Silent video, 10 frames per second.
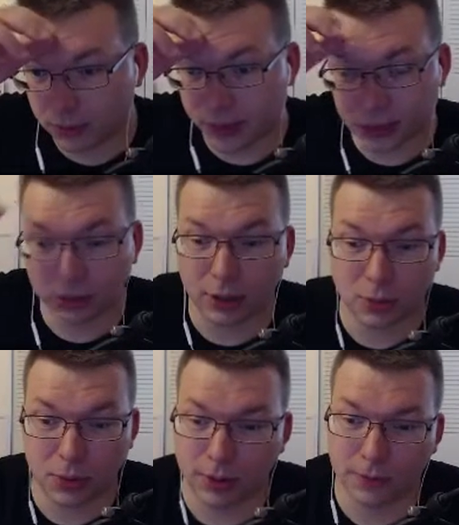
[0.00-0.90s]
That's only a
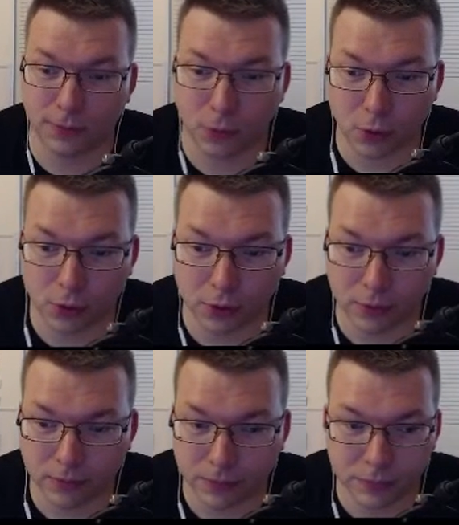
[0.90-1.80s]

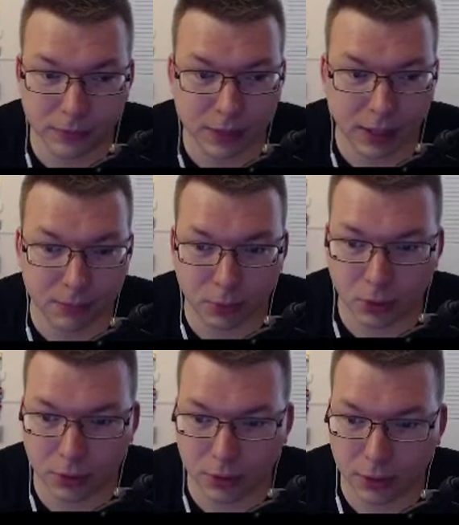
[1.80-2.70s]
24-second
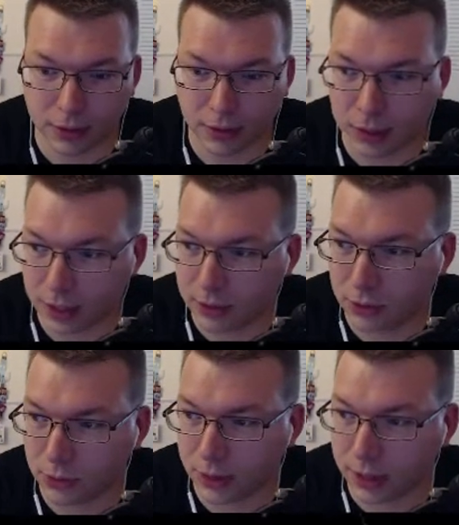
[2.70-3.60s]
burn. I think I can
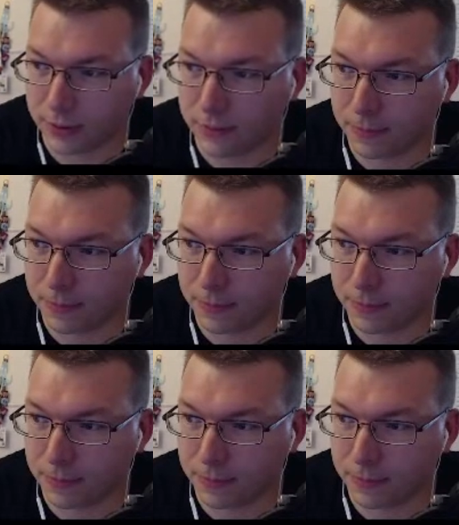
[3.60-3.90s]
do that.